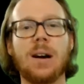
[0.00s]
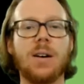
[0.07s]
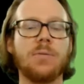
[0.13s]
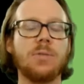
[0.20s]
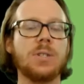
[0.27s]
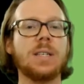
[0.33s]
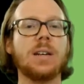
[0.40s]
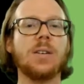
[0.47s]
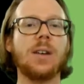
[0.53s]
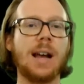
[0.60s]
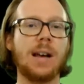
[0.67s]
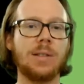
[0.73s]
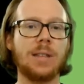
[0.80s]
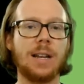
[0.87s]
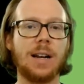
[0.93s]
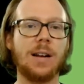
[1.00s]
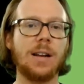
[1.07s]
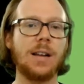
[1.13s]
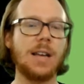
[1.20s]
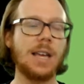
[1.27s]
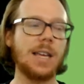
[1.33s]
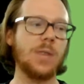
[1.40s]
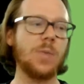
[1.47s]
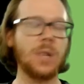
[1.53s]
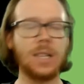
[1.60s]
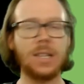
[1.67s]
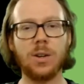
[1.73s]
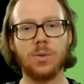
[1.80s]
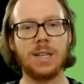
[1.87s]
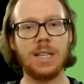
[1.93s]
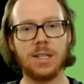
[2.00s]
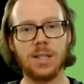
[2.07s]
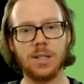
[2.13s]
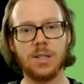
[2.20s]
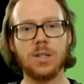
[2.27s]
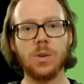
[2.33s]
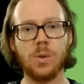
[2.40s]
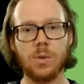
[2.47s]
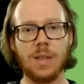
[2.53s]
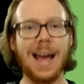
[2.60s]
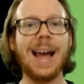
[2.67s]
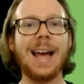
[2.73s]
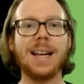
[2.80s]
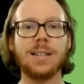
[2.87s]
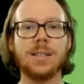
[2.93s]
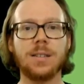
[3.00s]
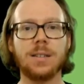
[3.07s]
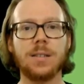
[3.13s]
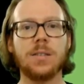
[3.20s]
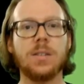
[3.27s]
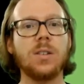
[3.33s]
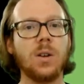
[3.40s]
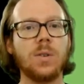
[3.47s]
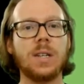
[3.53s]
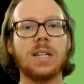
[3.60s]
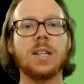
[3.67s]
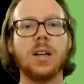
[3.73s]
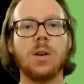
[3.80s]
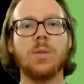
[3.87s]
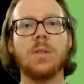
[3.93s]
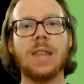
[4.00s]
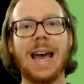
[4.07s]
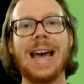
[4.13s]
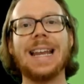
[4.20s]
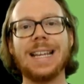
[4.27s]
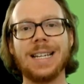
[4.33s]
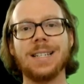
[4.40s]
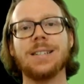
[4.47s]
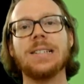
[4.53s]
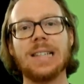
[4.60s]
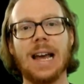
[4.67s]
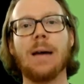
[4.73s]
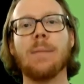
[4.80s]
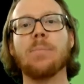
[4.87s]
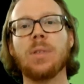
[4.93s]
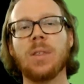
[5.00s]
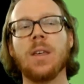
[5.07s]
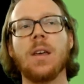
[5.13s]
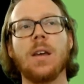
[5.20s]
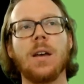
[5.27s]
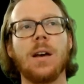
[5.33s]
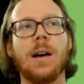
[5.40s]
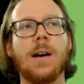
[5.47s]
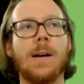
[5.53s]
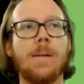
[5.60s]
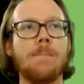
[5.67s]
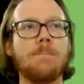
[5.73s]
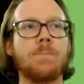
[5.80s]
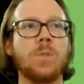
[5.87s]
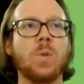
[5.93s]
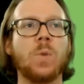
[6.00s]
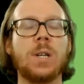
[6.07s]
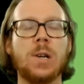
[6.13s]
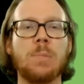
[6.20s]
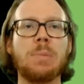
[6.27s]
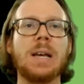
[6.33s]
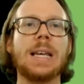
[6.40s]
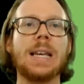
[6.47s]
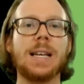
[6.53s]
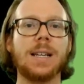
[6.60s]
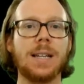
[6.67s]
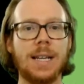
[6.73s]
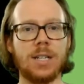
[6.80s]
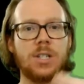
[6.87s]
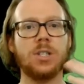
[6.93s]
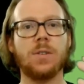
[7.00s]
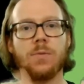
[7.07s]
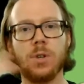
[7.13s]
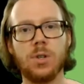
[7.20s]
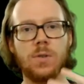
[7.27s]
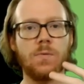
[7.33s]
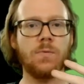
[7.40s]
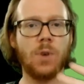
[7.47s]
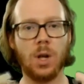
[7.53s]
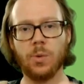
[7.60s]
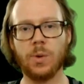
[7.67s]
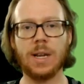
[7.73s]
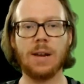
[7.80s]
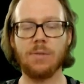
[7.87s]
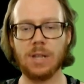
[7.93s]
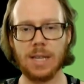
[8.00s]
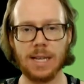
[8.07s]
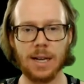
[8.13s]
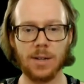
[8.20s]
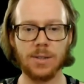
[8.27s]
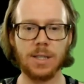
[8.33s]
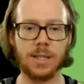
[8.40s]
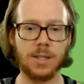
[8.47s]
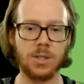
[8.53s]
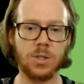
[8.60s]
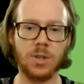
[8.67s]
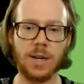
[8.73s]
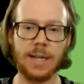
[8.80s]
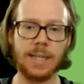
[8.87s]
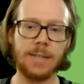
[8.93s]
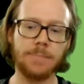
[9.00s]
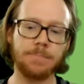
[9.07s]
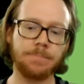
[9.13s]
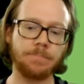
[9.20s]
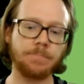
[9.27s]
offers that are out there. You really don't need to do that. You don't need to go that in depth when you're picking a niche if you're following everything else in this training.